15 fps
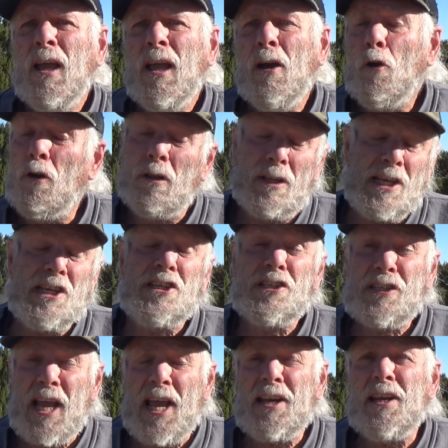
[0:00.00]
or at least
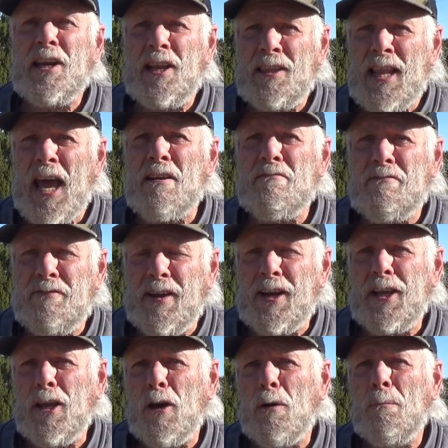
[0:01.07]
stated in that
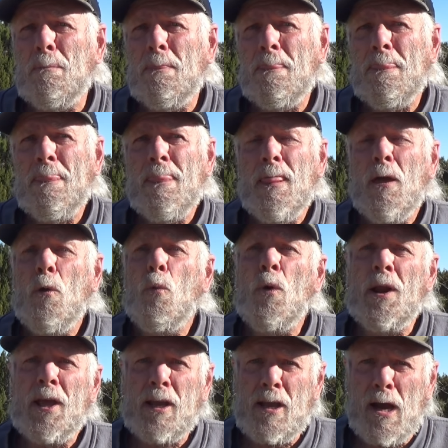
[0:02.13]
video,
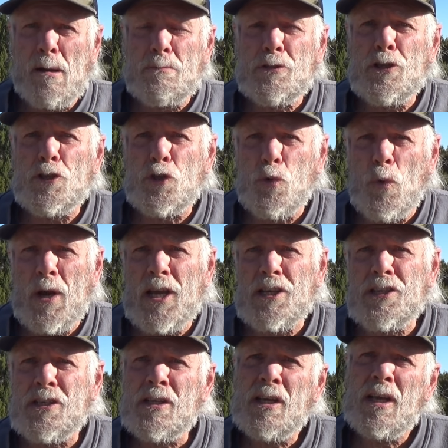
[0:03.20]
when it comes to
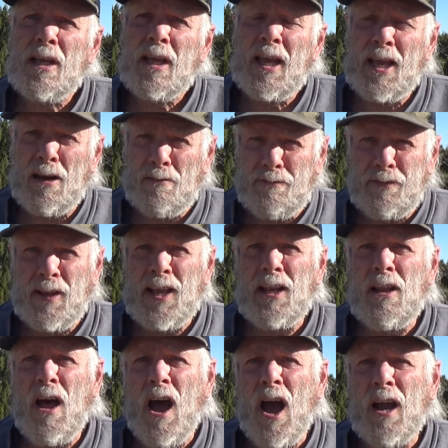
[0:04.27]
Swiss in a
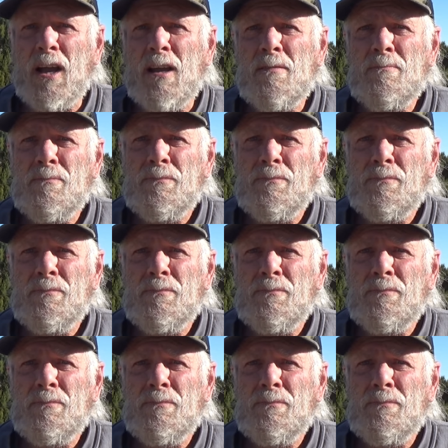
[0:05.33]
flintlock,